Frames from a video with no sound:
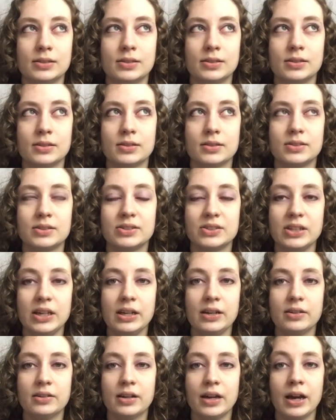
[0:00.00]
sneak
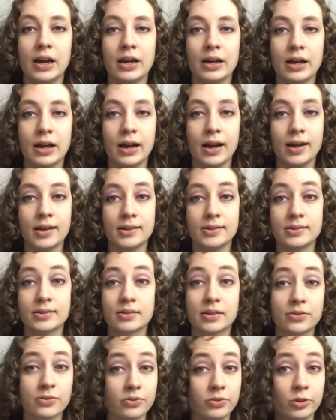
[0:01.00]
attack has
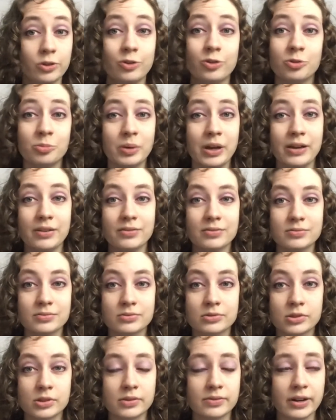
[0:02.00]
confused me
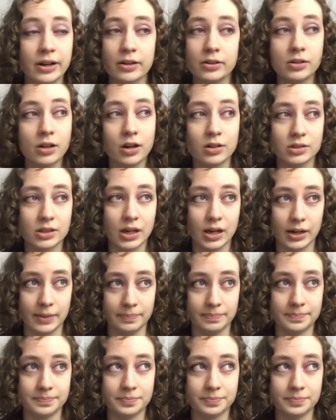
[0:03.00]
for a very long time.